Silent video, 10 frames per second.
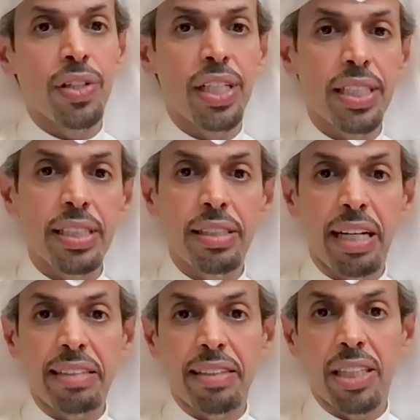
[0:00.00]

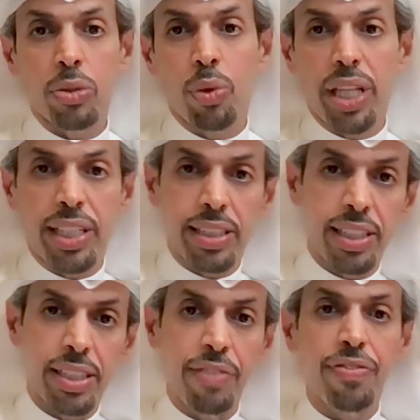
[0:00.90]
sectors, whether it
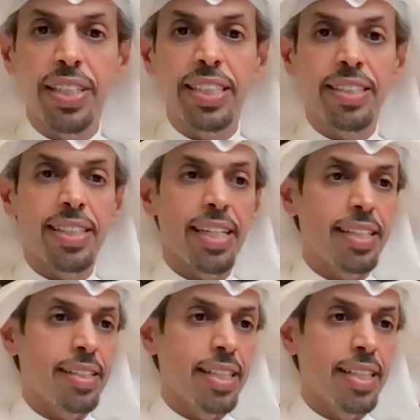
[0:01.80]
is the fintech,